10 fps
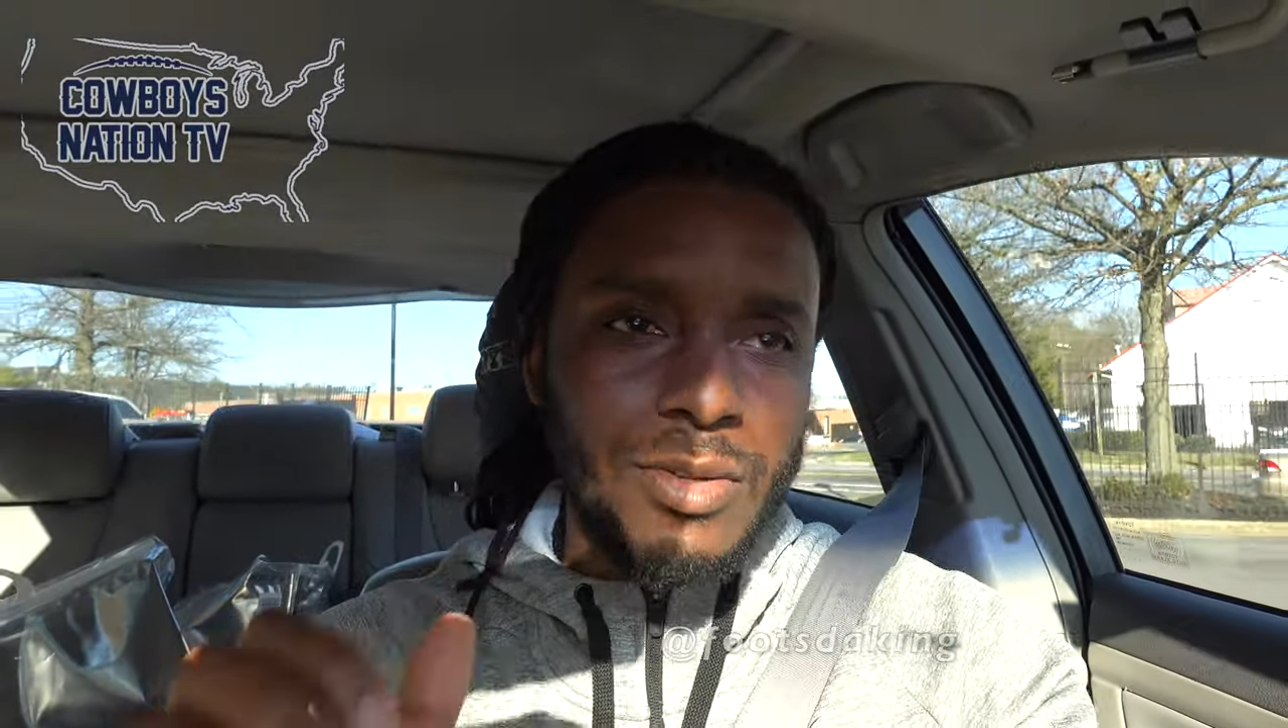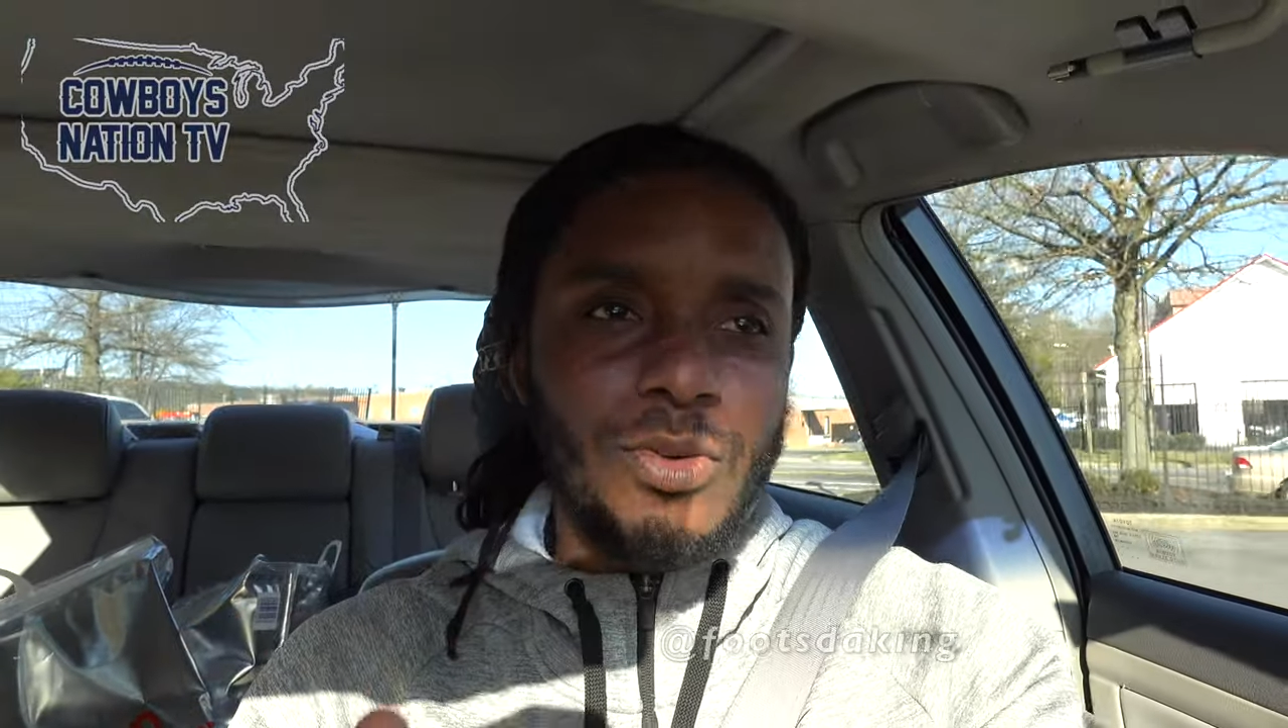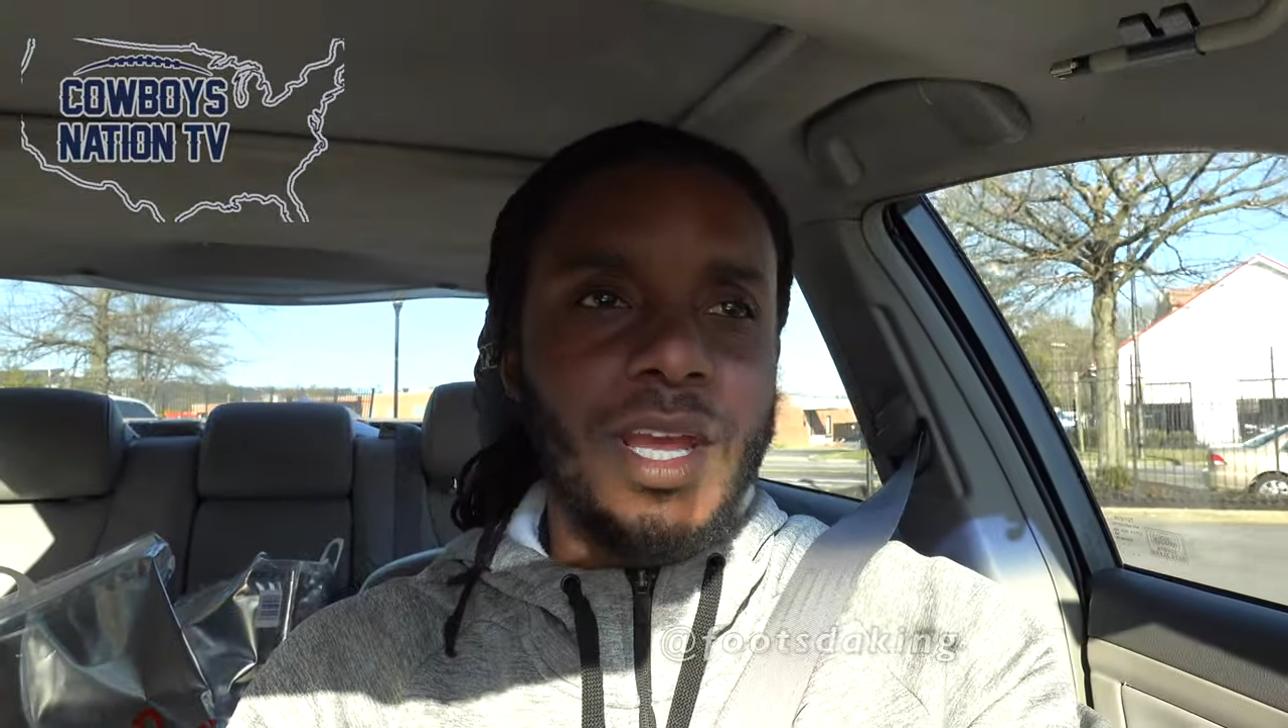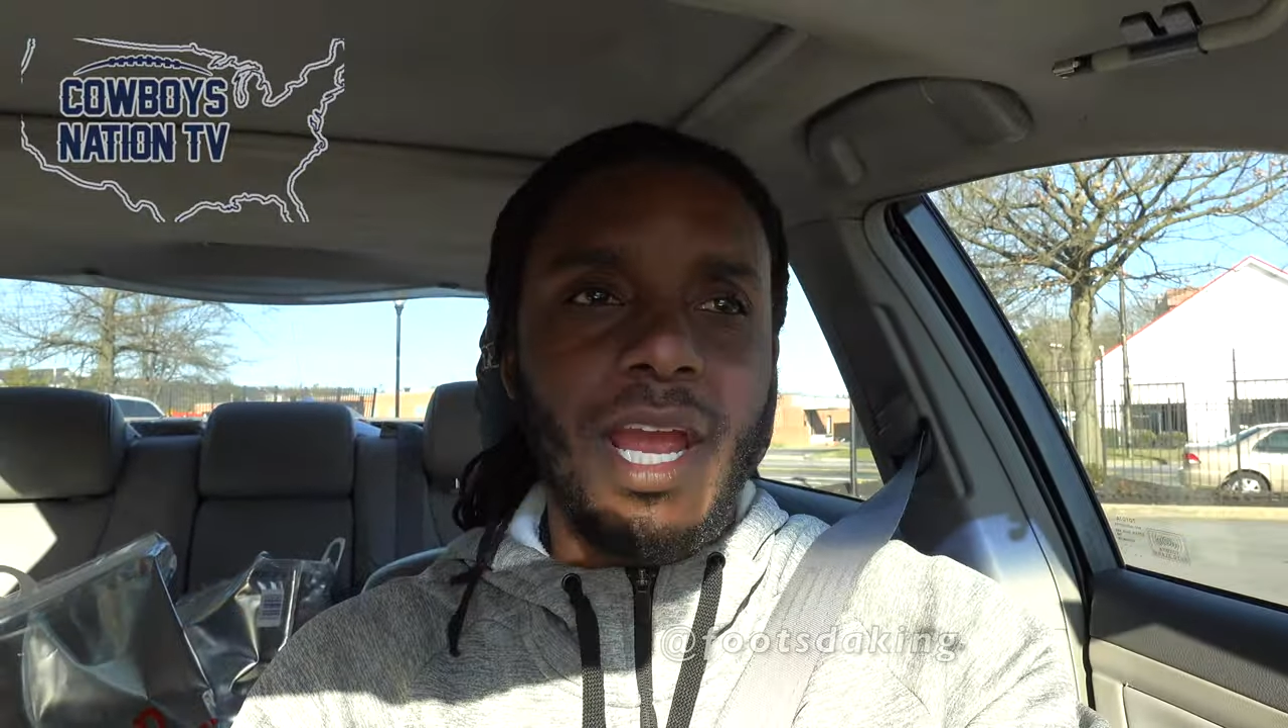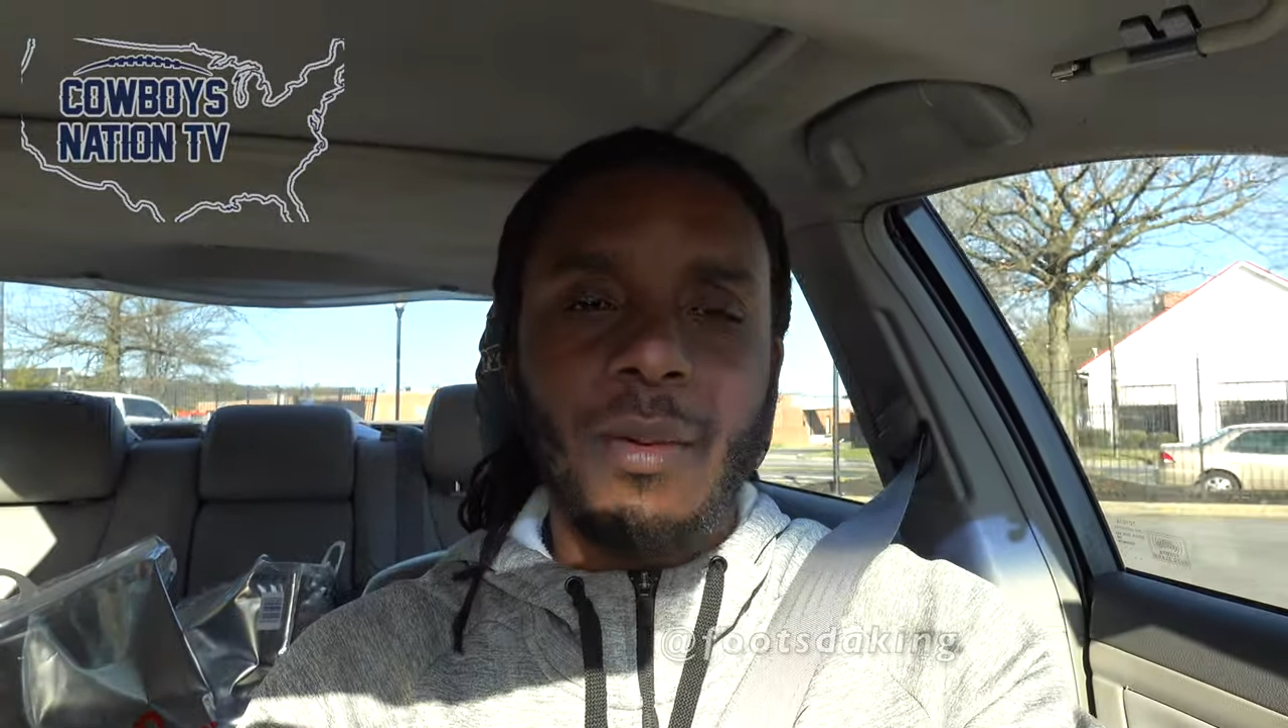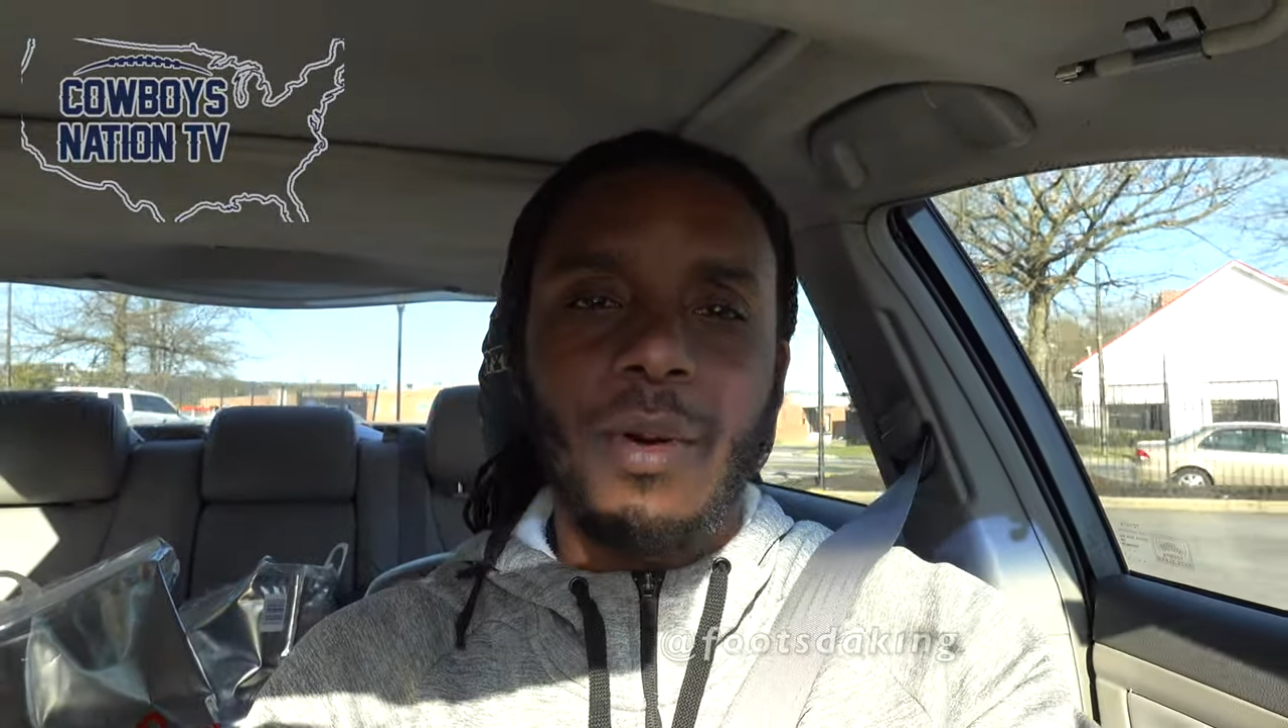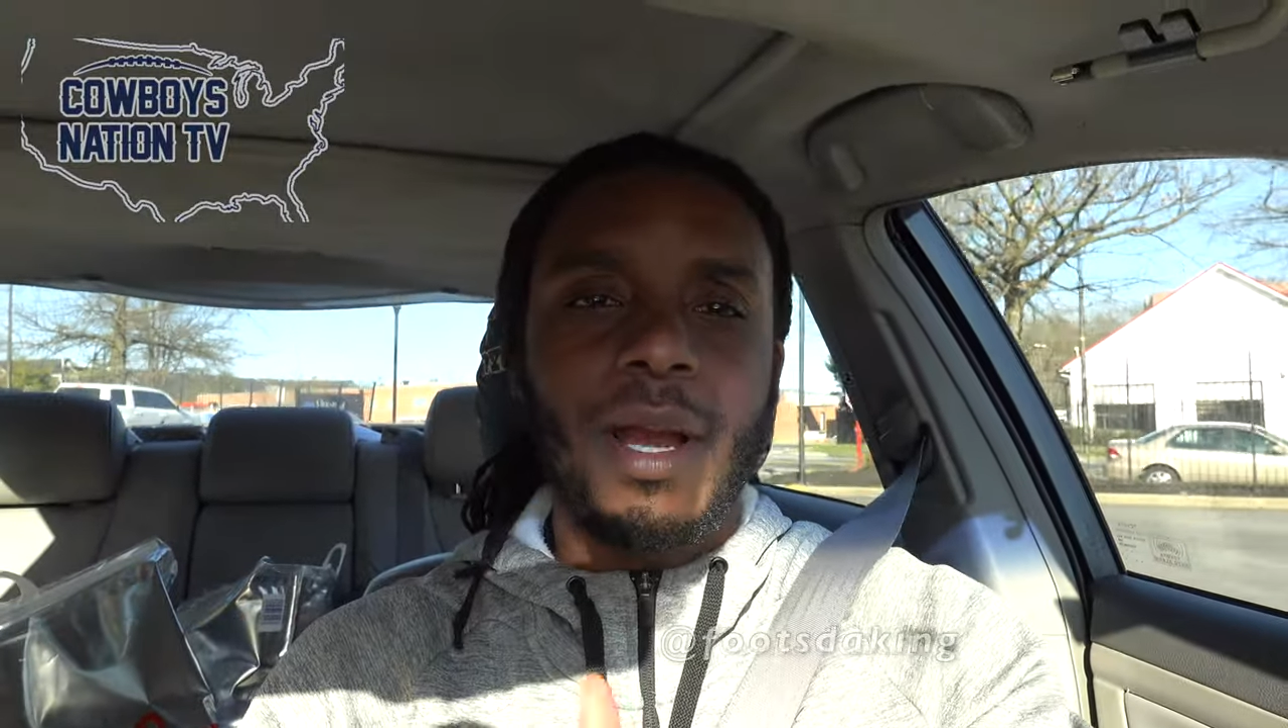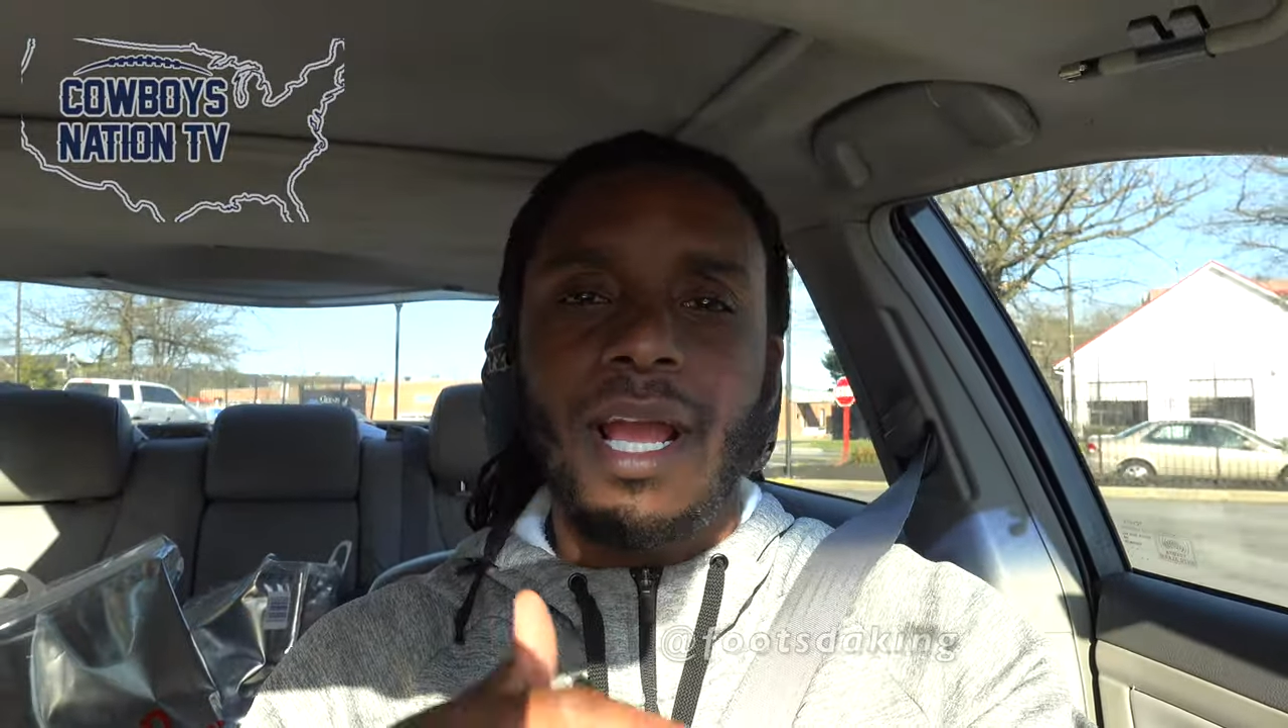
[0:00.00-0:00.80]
the new camera.